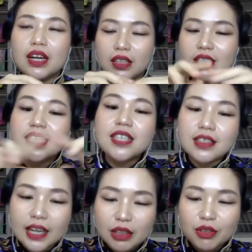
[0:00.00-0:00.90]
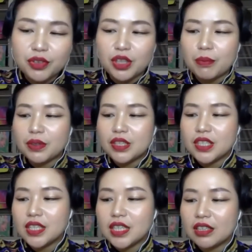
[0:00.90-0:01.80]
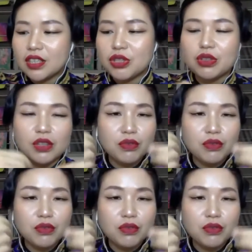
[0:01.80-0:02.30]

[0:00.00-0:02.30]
this is the title of the competition, then the teacher will give